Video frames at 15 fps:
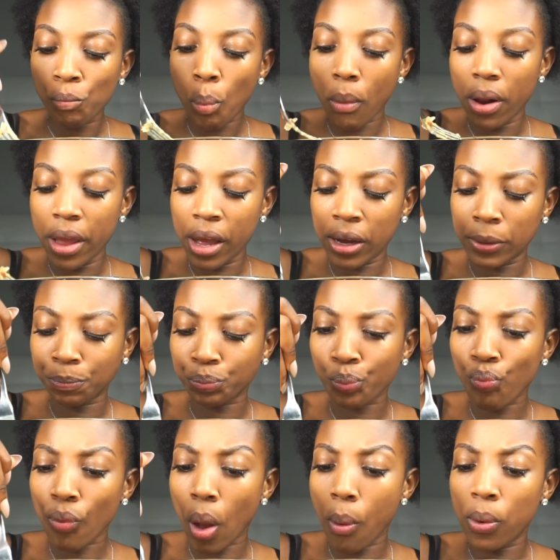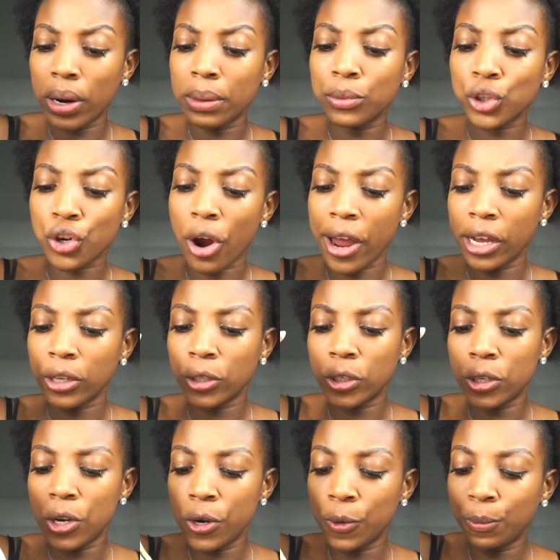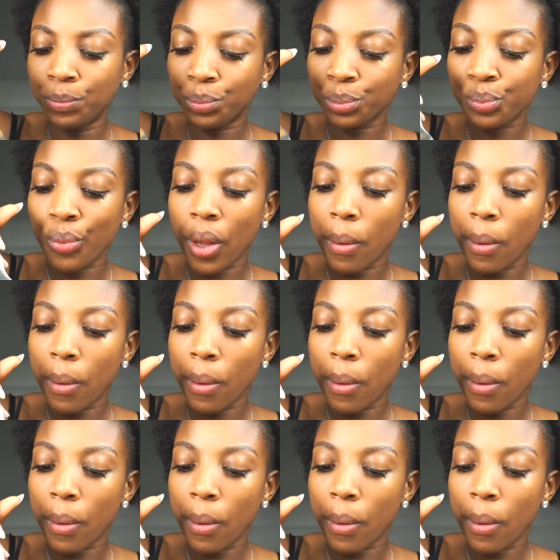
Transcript: But yeah, what I'm trying to do,